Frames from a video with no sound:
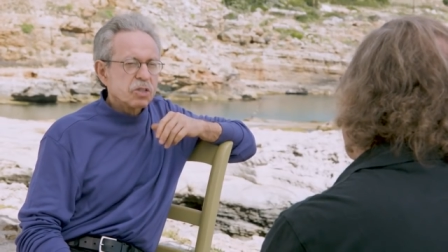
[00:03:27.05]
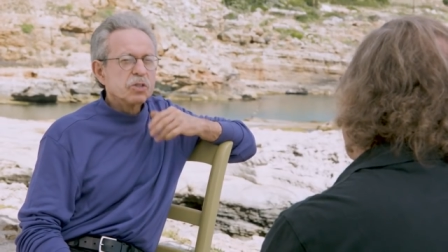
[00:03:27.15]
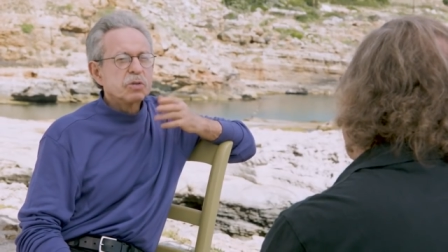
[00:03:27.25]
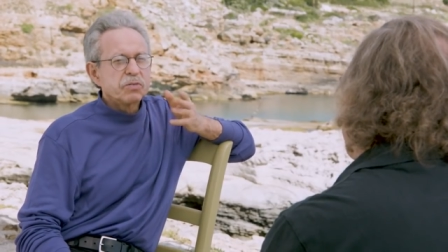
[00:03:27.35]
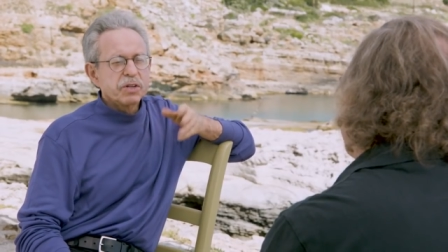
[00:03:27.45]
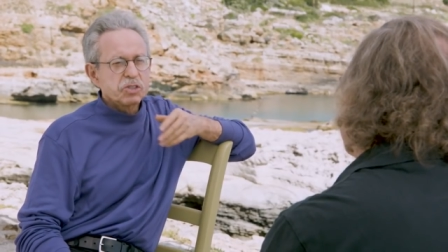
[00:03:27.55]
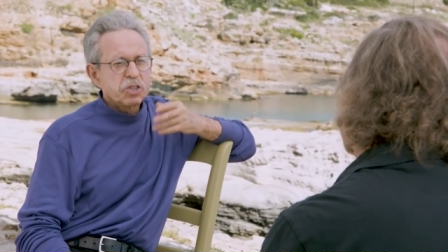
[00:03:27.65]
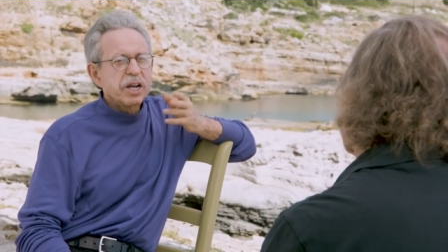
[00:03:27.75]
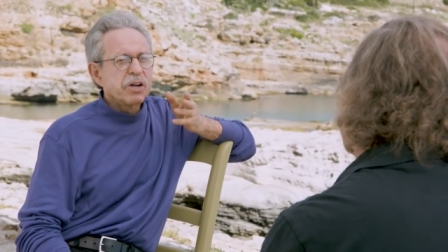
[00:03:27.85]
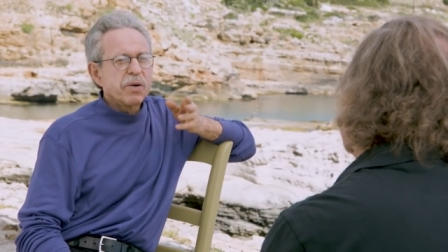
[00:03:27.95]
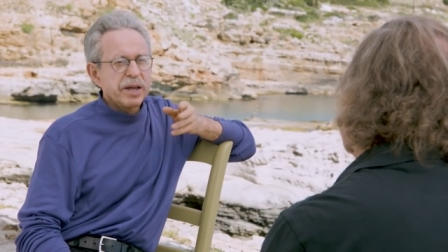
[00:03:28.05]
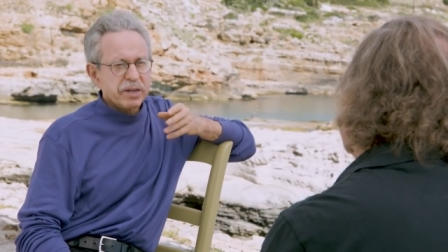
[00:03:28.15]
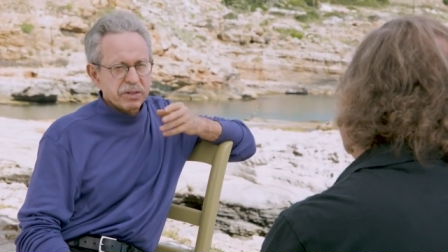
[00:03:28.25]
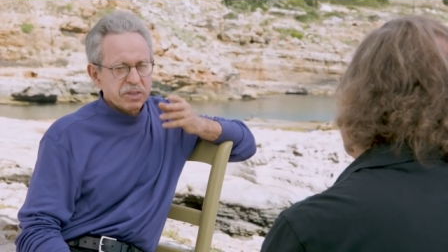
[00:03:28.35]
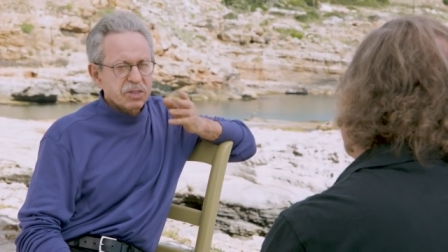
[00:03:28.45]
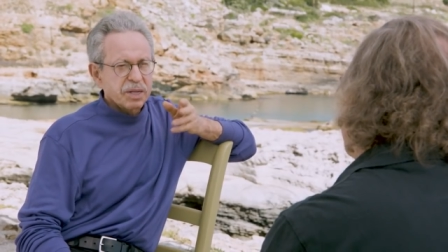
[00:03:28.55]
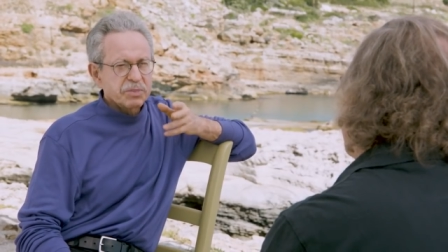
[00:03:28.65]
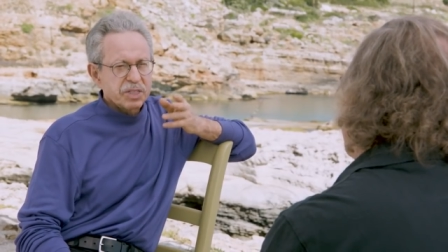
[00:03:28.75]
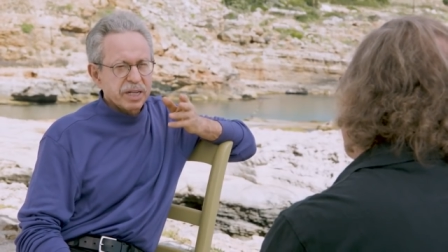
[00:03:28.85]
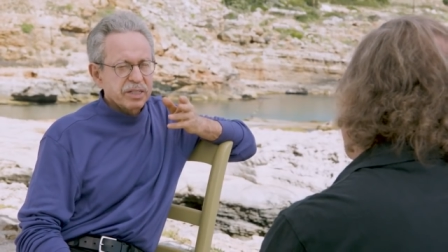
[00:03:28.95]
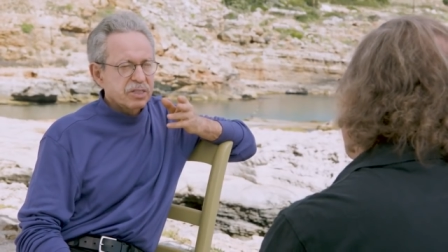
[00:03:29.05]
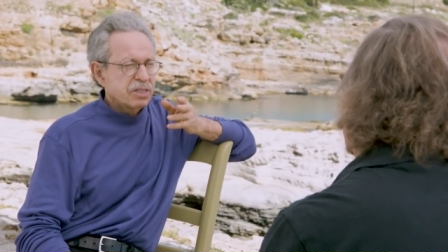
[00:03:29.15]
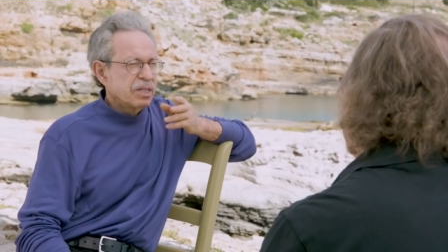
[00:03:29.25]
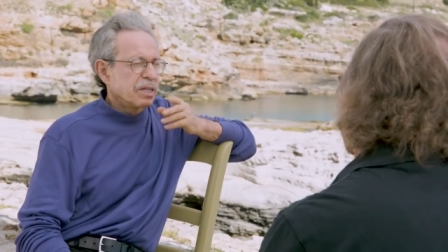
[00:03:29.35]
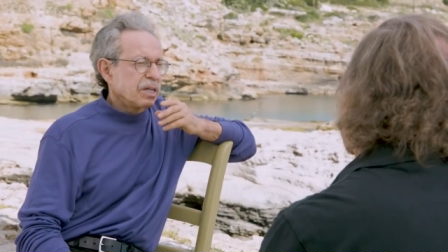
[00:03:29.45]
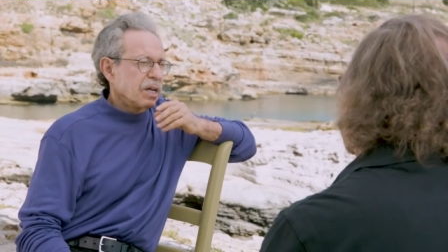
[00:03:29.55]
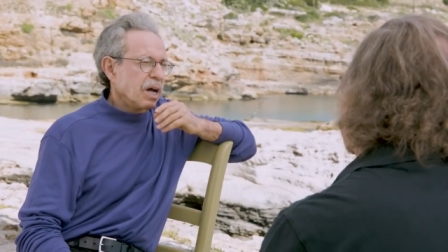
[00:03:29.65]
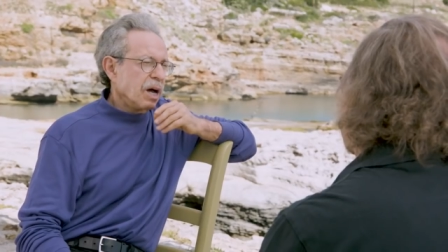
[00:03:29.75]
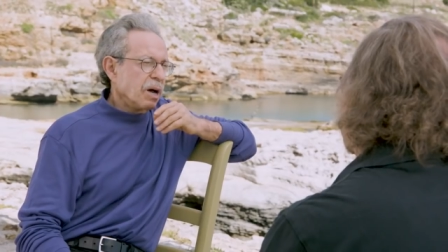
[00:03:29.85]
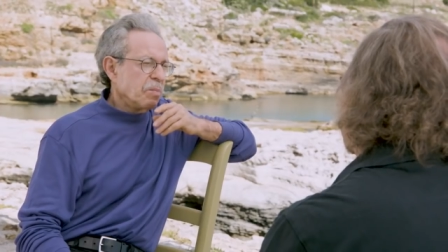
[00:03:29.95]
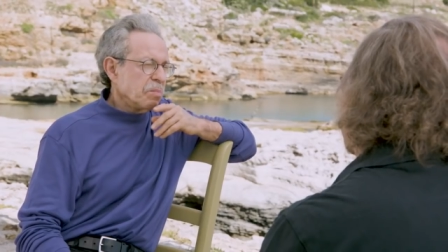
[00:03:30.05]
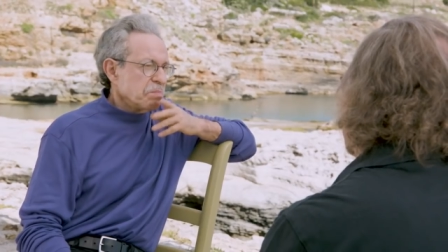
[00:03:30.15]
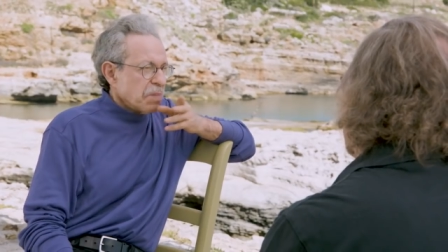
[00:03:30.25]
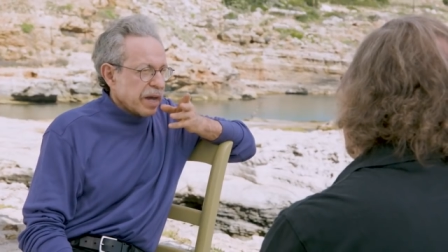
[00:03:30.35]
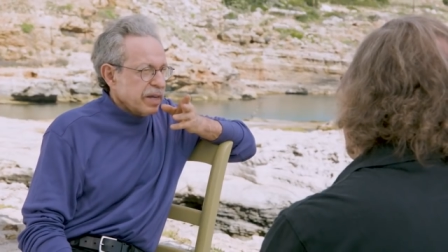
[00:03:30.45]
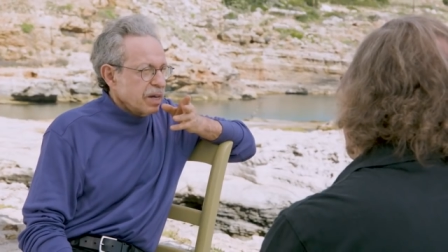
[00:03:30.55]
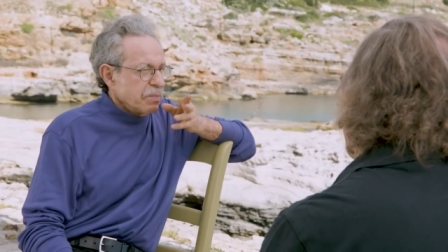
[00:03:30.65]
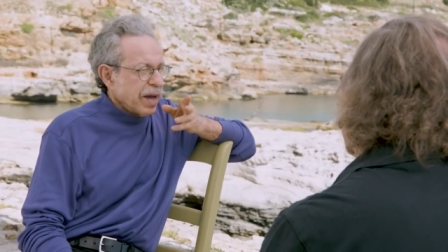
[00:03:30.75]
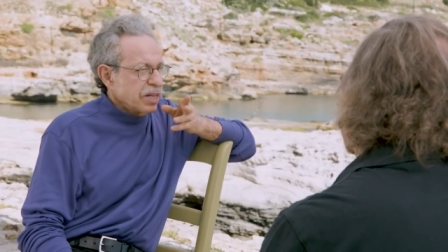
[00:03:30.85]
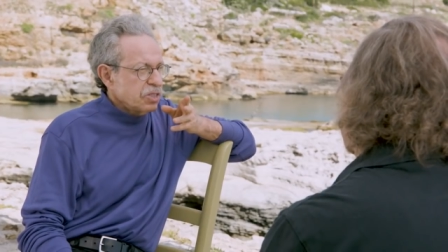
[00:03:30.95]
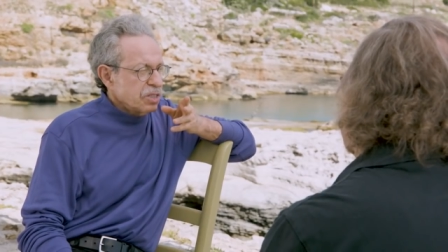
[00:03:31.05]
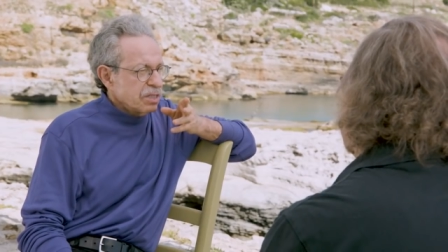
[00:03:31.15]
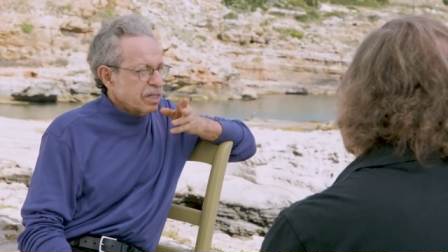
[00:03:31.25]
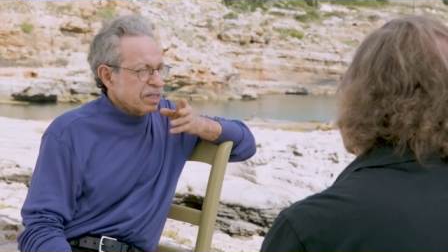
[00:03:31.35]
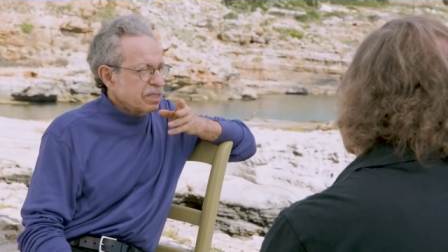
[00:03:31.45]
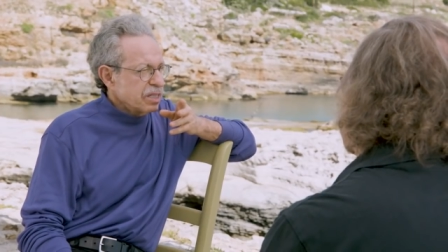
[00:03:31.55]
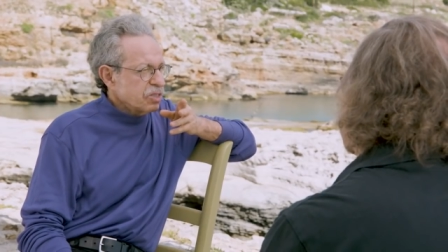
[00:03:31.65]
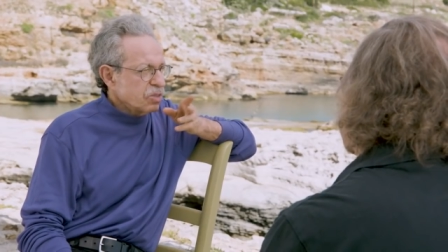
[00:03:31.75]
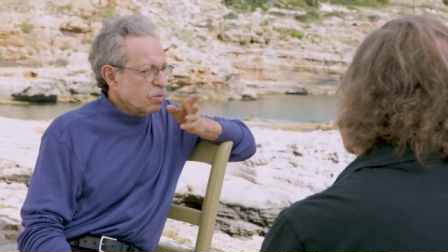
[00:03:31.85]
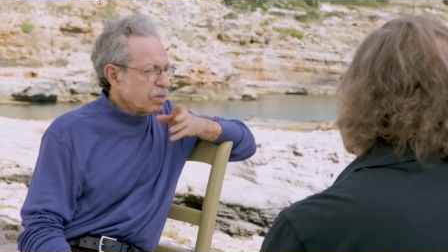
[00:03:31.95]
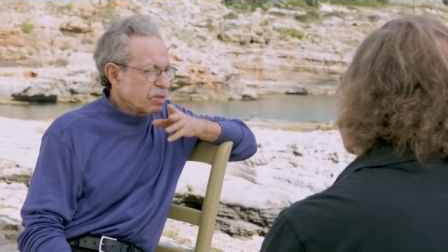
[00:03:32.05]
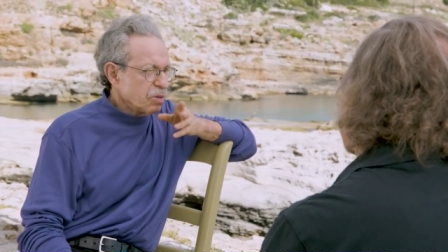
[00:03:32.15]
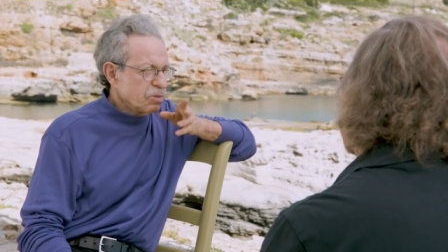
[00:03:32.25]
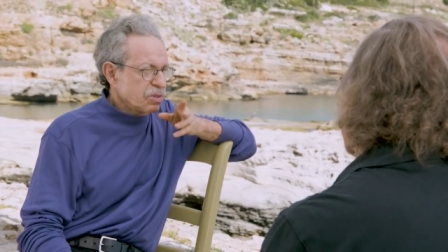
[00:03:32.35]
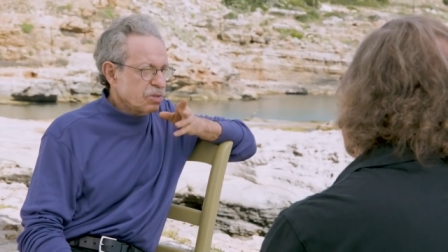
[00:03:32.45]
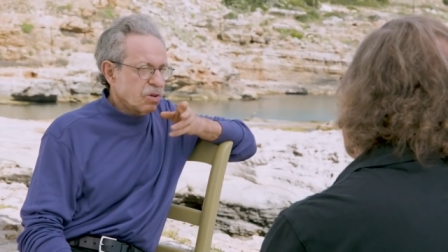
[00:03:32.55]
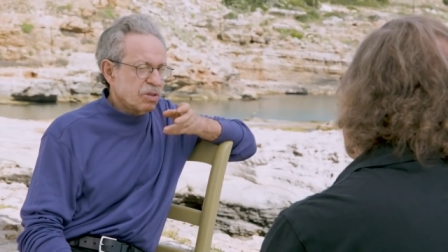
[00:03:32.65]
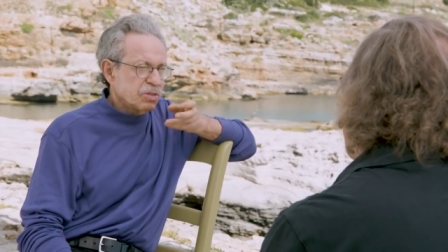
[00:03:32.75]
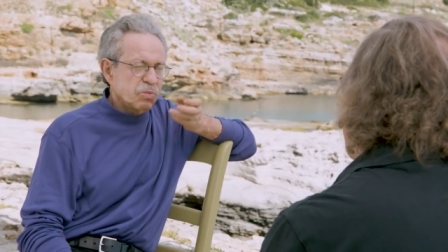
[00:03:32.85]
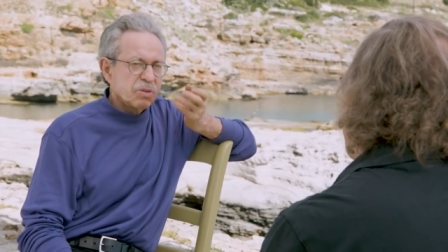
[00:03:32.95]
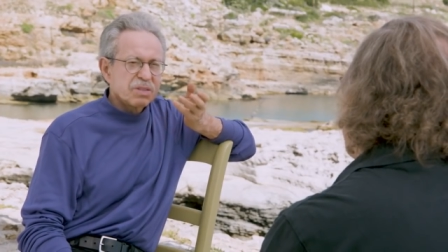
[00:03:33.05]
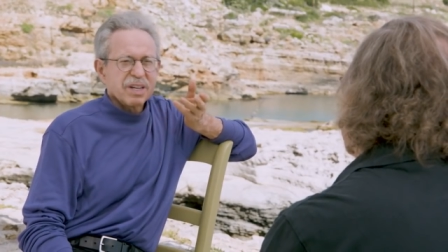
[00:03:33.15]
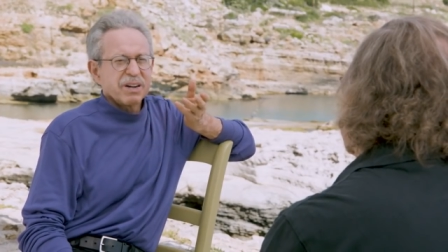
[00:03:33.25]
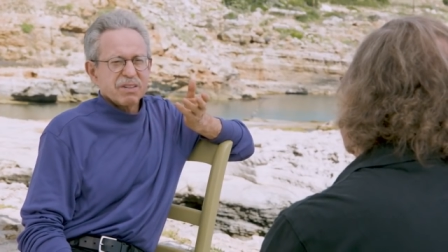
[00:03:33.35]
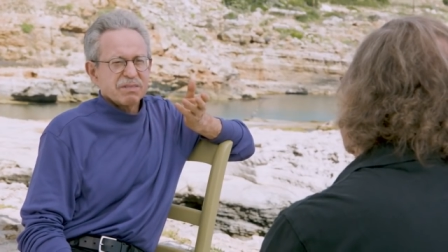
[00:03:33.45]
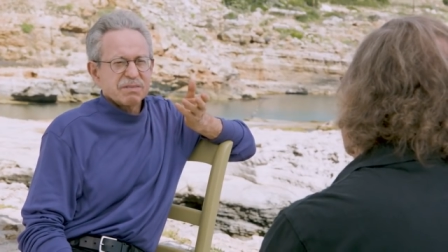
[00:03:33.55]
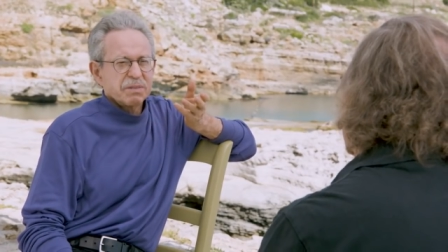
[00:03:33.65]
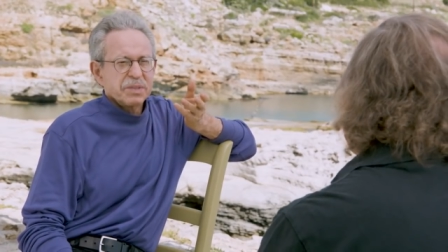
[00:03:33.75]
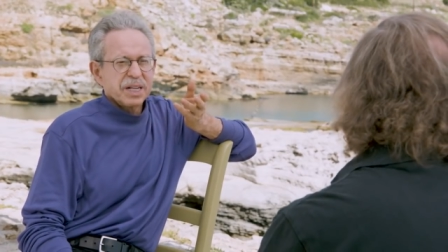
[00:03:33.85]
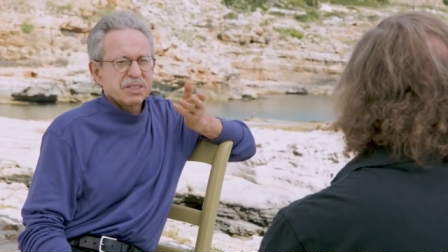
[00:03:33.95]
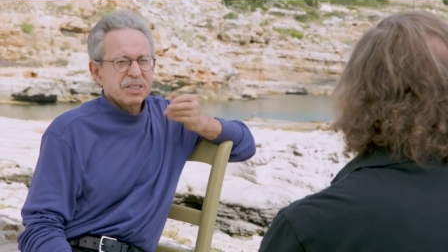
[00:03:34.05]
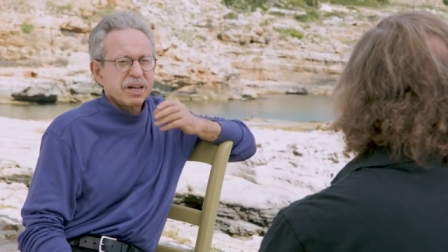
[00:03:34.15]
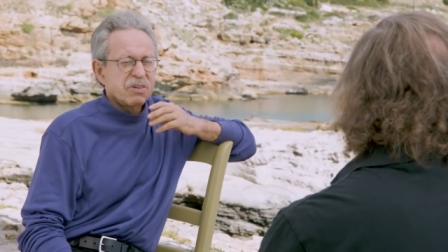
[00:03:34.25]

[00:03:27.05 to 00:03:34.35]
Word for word: universe generator in some sense, I can imagine a condition where those laws weren't there. I mean, that's not